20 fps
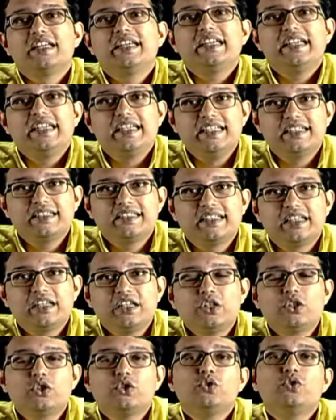is
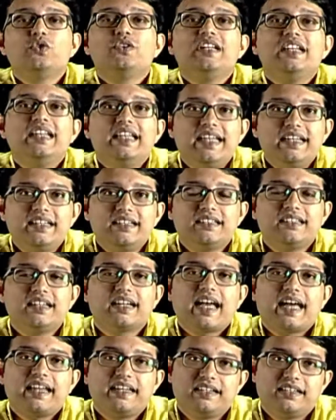to relate the
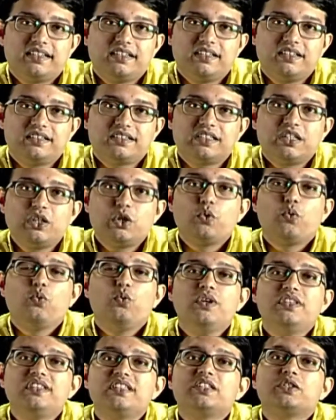characters
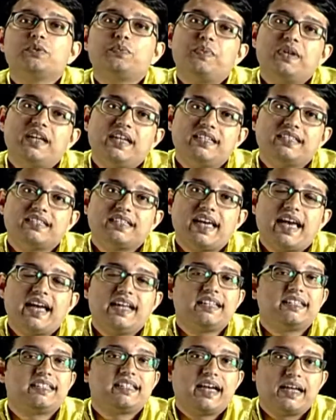with space
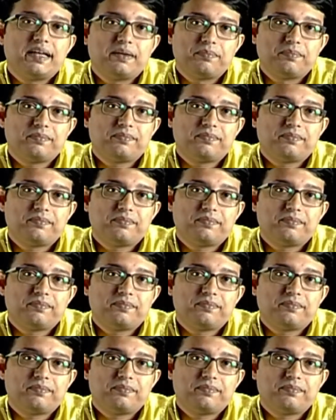and time.